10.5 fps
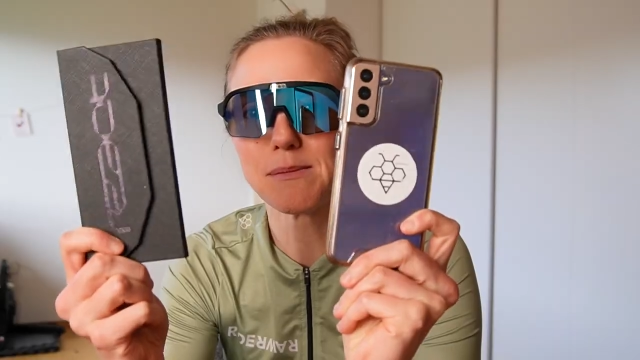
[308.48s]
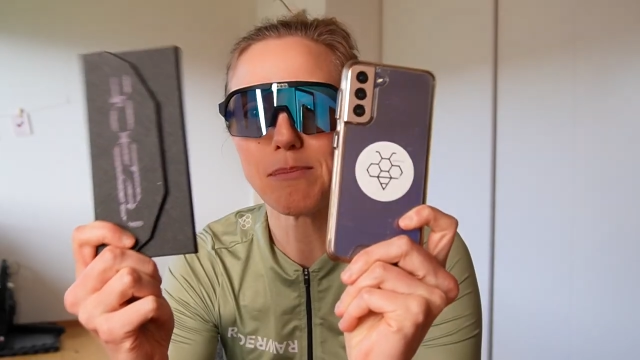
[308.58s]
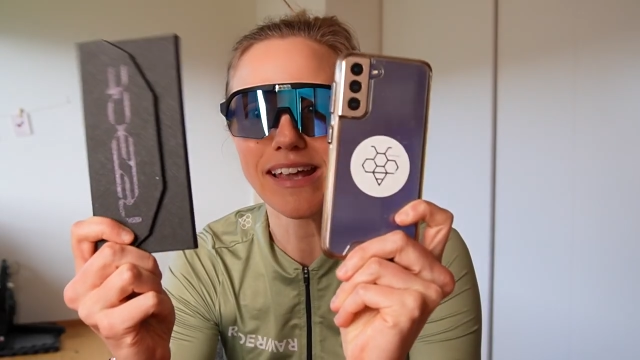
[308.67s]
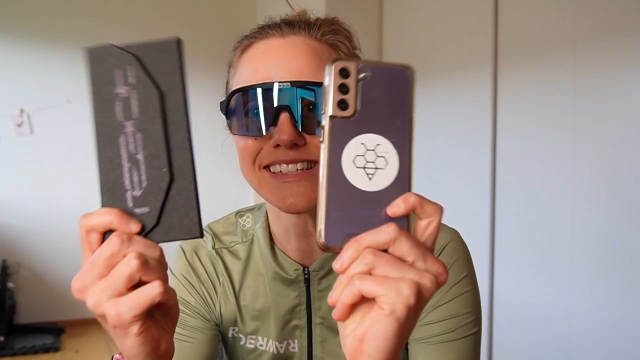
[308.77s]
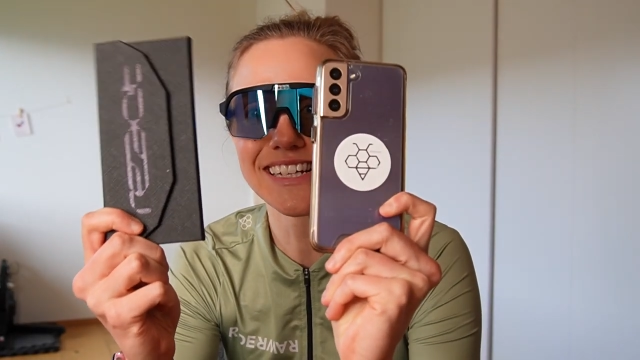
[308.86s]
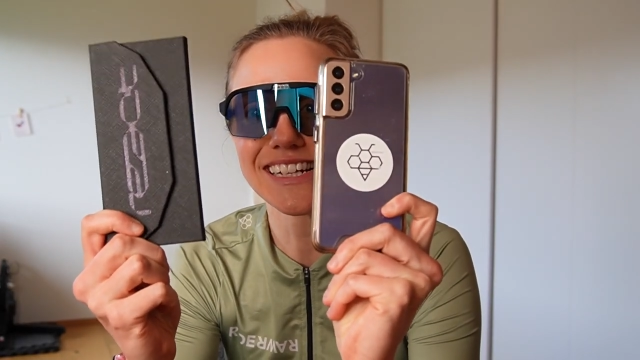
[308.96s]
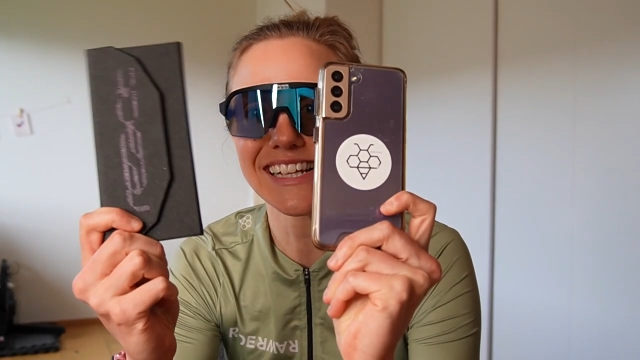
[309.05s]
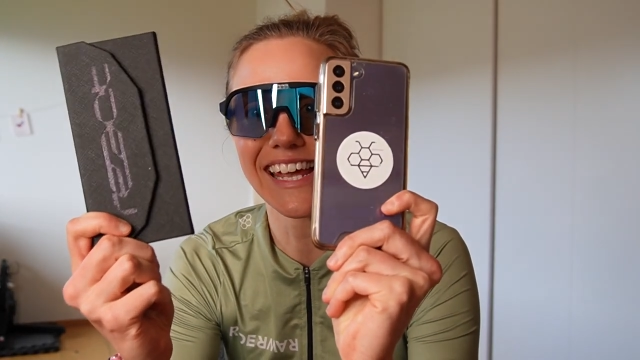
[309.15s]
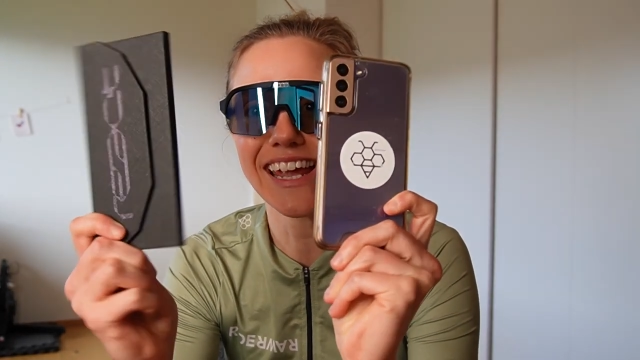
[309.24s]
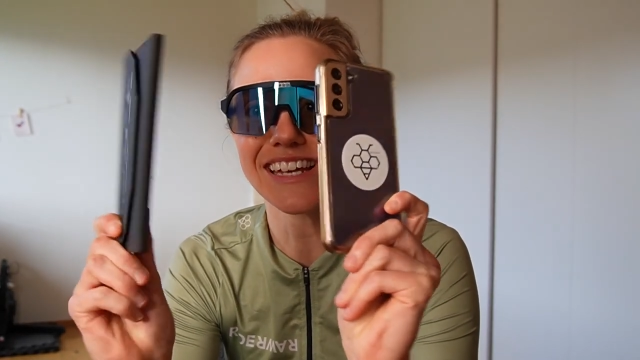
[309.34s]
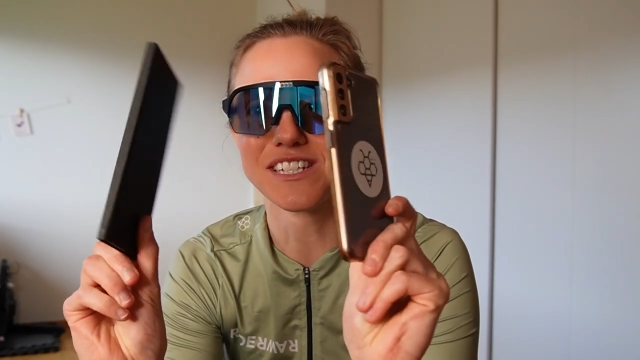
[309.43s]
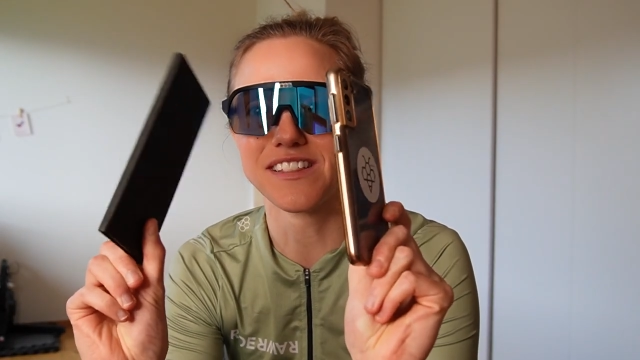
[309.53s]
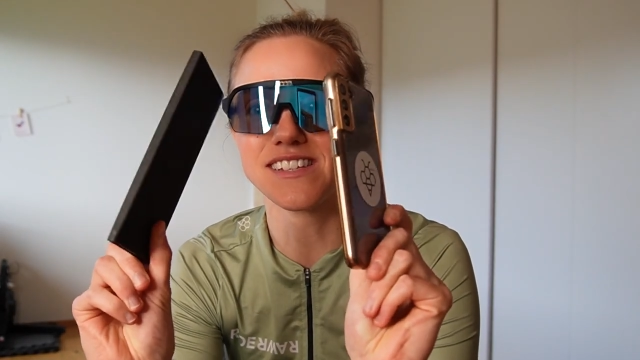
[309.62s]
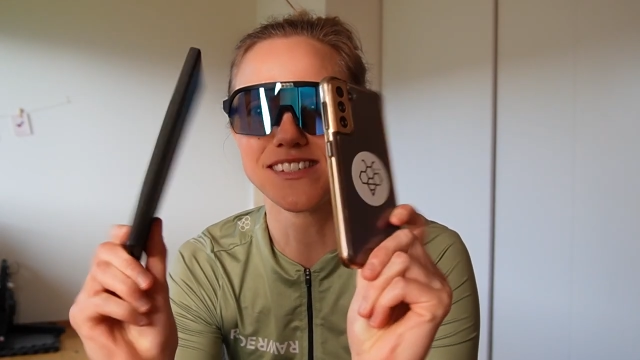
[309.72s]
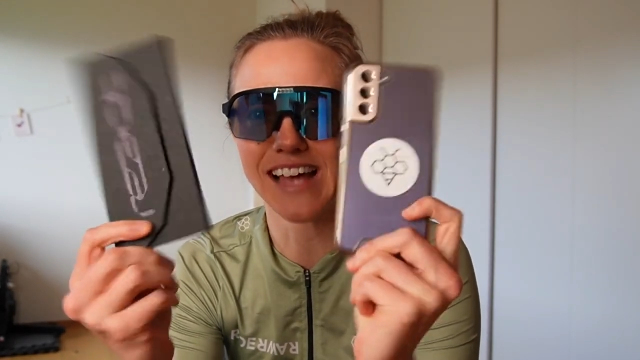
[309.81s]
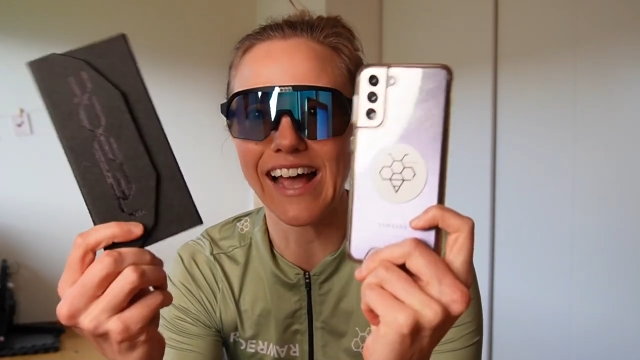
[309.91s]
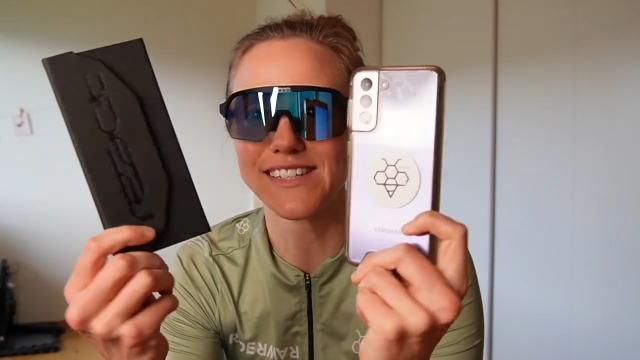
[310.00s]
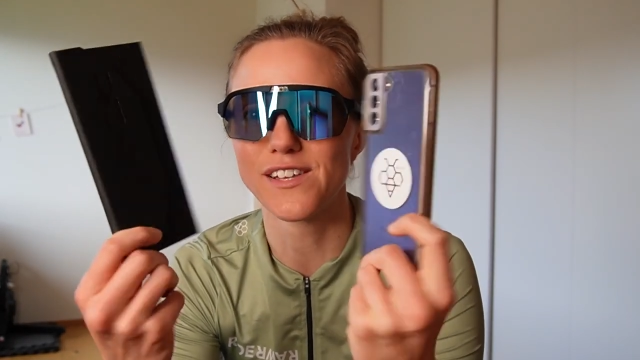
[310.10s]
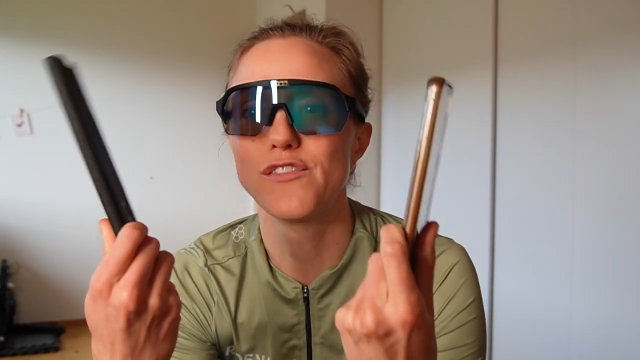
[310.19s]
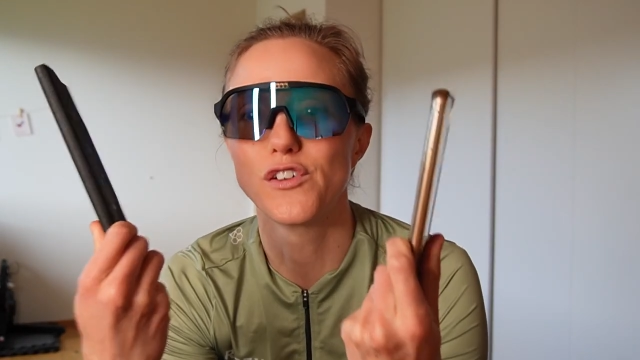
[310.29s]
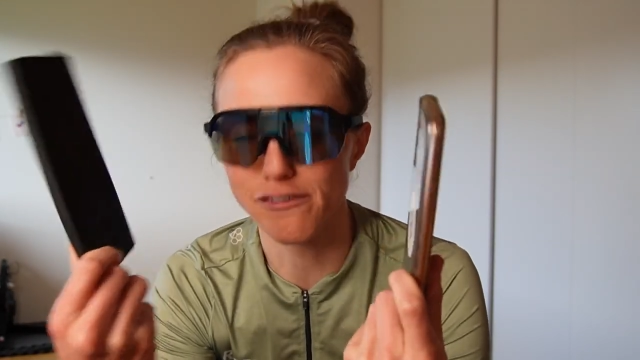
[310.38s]
basically into the size
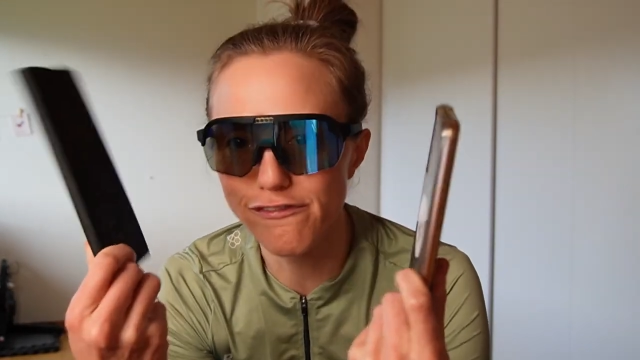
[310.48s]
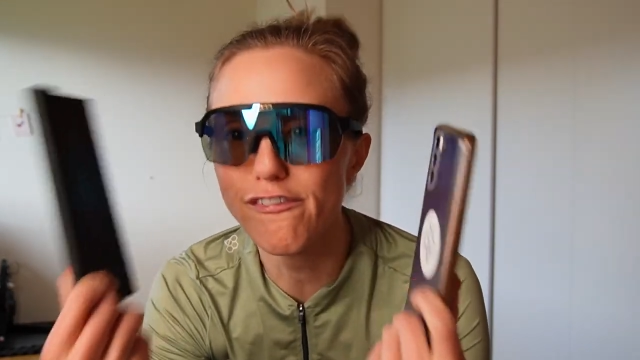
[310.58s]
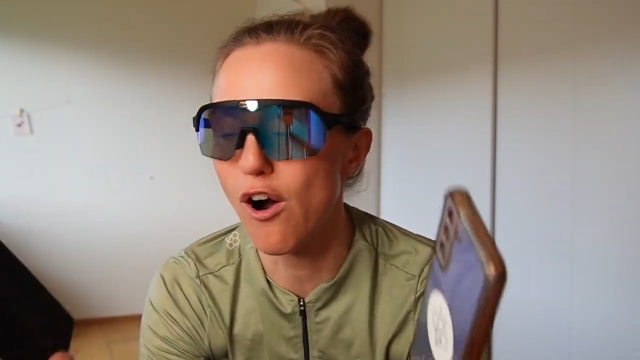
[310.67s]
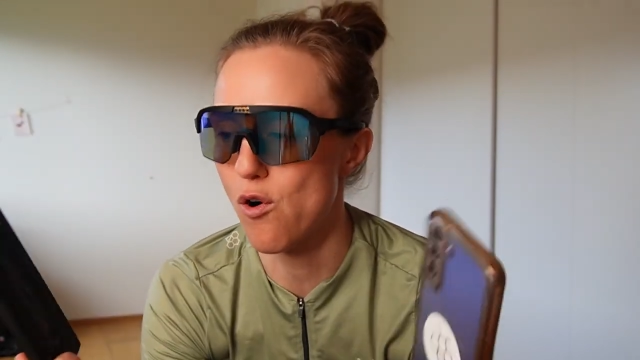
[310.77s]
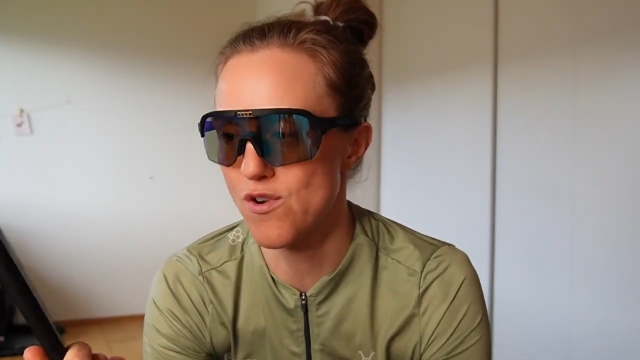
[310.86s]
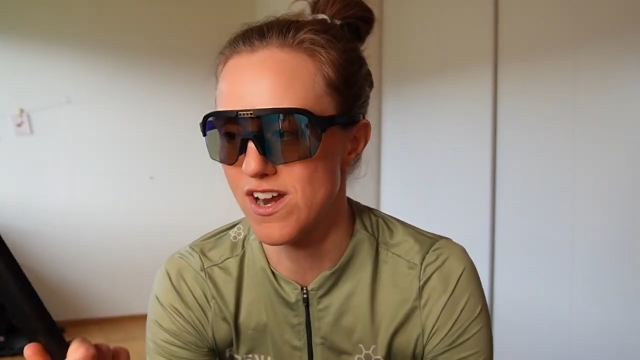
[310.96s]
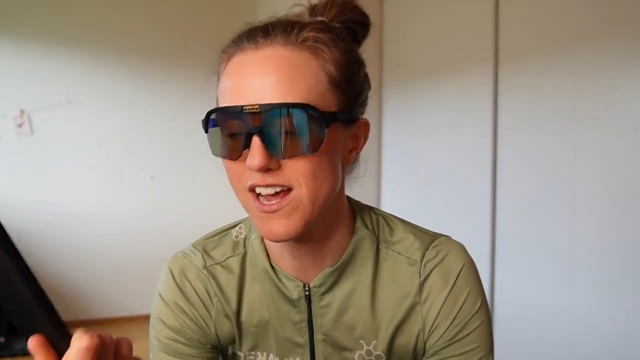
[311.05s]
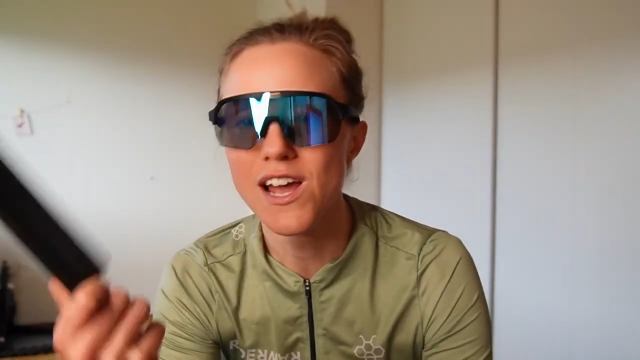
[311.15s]
of your phone,